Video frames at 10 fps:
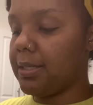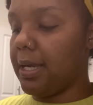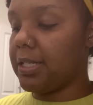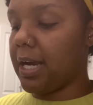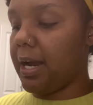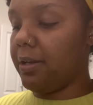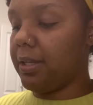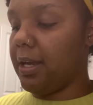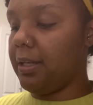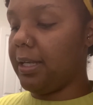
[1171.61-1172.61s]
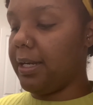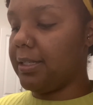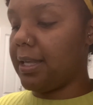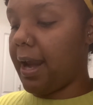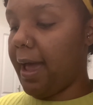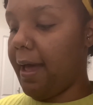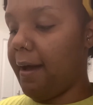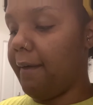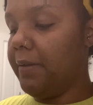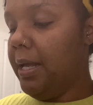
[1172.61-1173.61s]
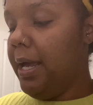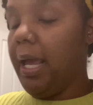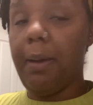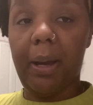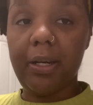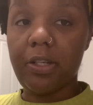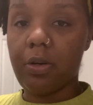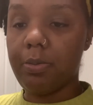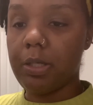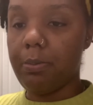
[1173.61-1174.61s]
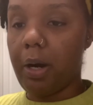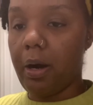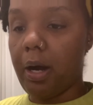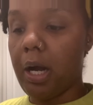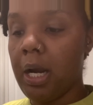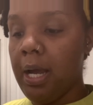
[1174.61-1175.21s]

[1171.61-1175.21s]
And check out the young ladies that I have in my description bar